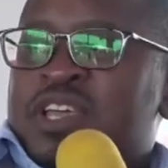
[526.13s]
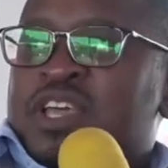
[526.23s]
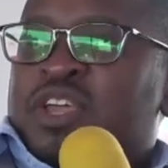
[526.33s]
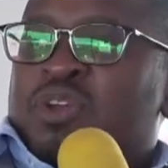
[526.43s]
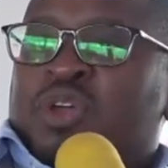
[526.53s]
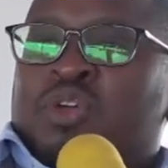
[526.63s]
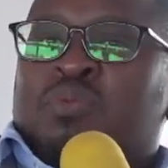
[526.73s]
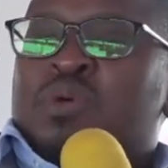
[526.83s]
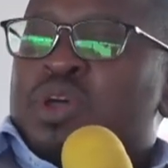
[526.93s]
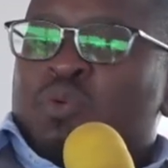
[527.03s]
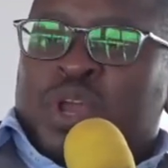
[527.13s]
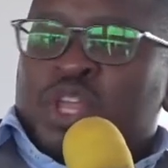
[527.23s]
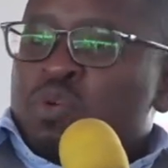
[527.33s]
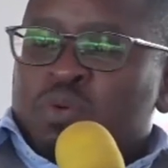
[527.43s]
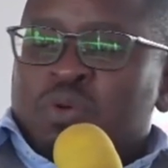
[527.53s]
You know, when
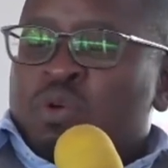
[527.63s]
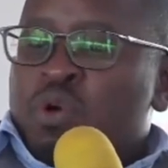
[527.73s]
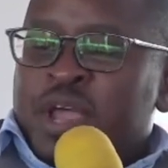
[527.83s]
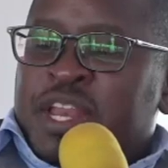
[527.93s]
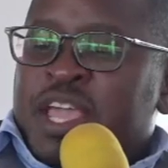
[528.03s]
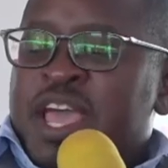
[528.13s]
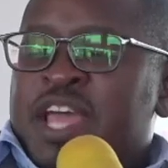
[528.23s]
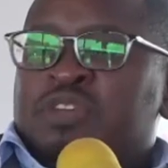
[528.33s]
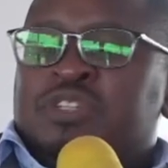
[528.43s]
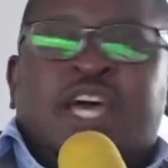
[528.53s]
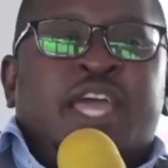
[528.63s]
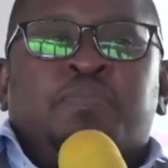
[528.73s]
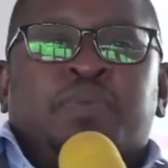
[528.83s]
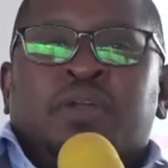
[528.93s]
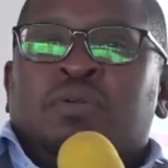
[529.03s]
you go in here and you type,
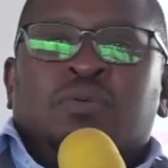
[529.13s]
I don't know,